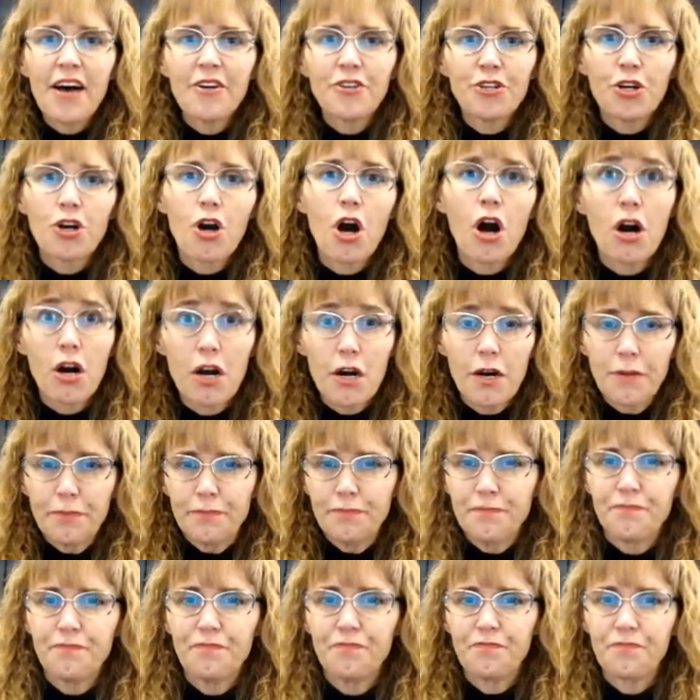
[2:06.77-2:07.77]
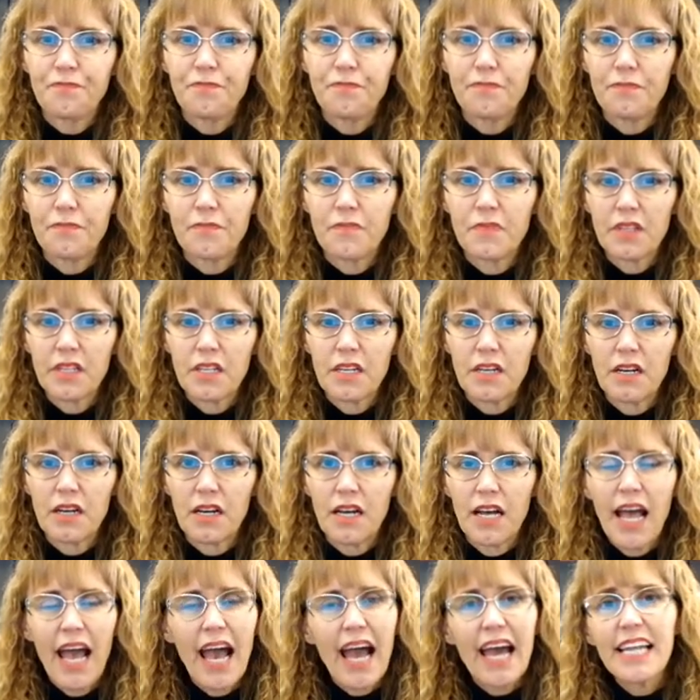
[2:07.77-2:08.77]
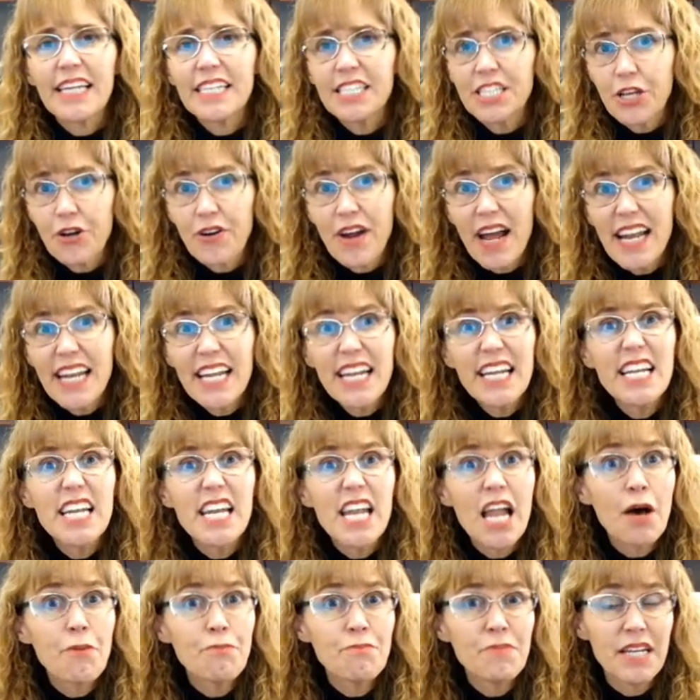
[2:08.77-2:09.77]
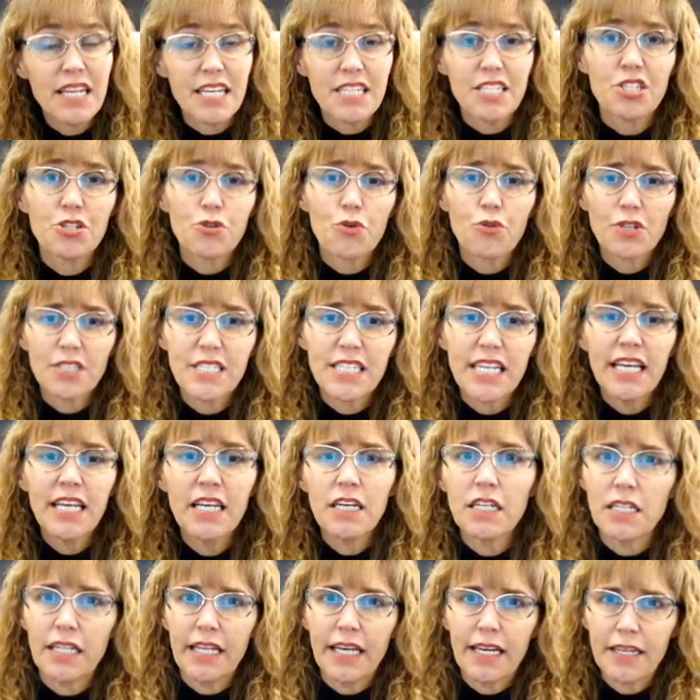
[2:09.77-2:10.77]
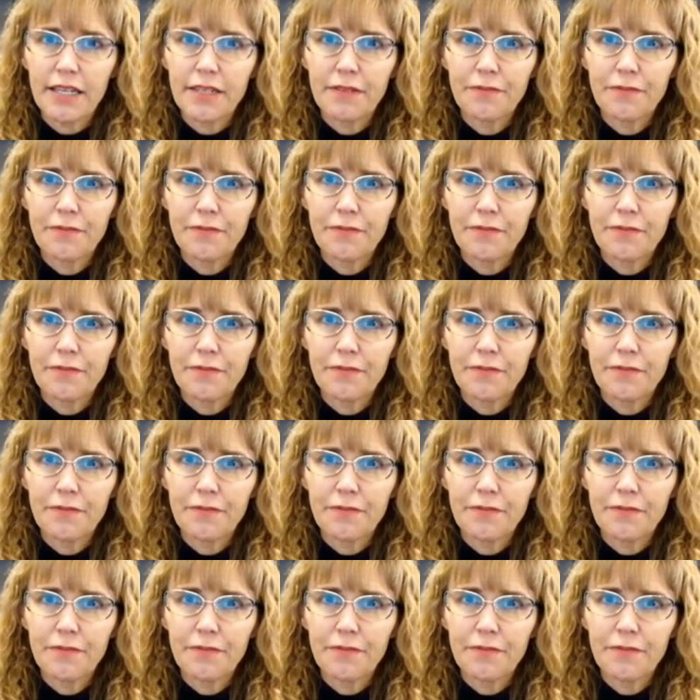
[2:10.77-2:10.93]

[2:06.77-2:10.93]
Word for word: your arm. And is there any numbness or tingling?